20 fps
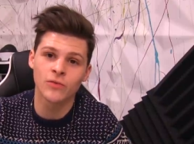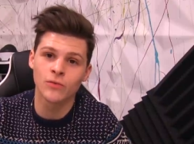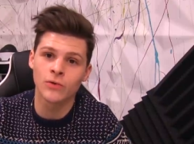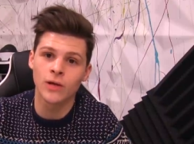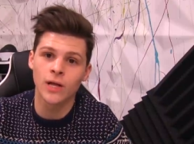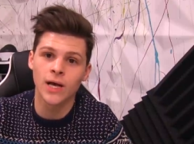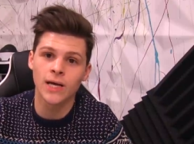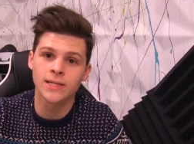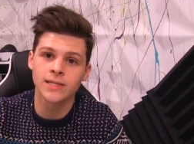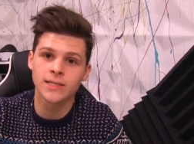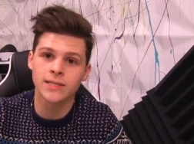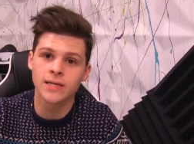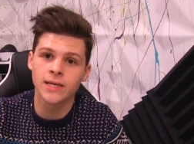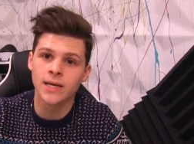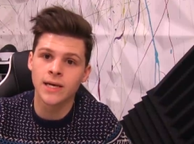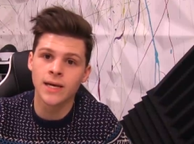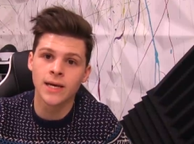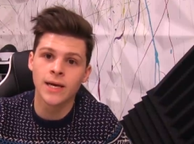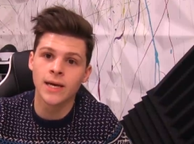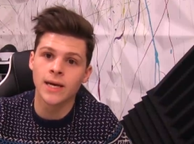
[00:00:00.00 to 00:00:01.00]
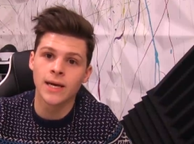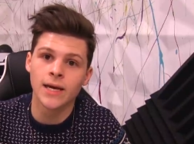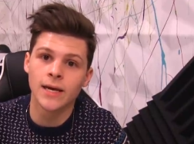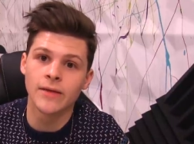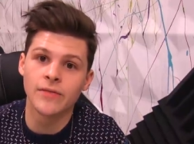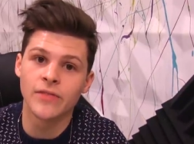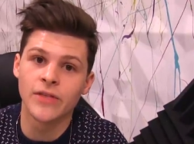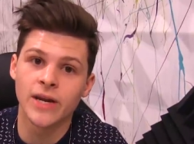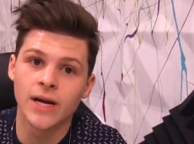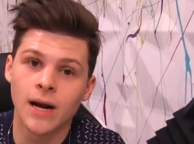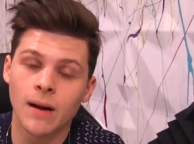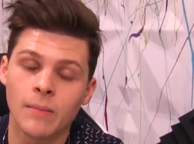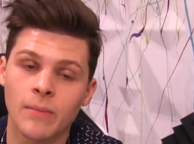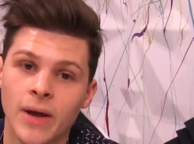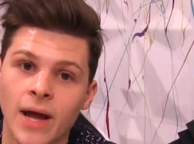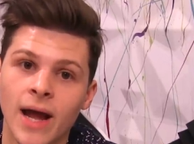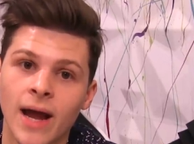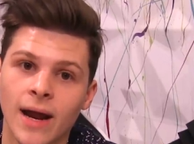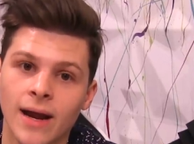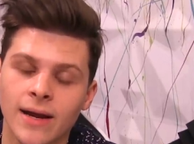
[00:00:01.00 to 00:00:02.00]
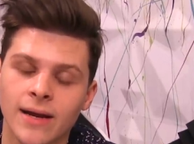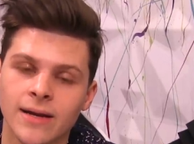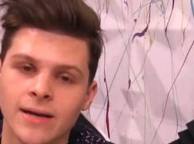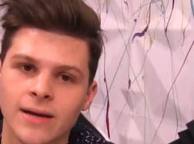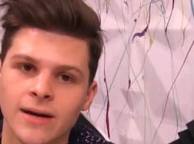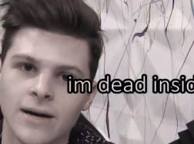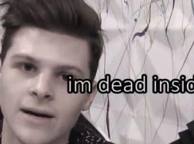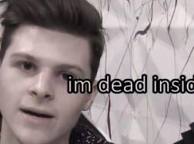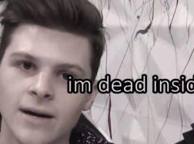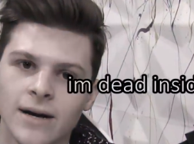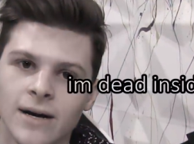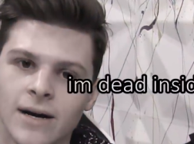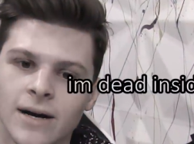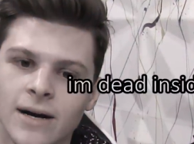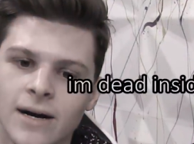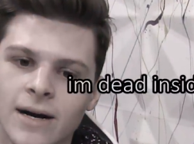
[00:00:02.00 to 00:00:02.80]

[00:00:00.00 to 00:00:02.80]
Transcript: realize that I'm back. I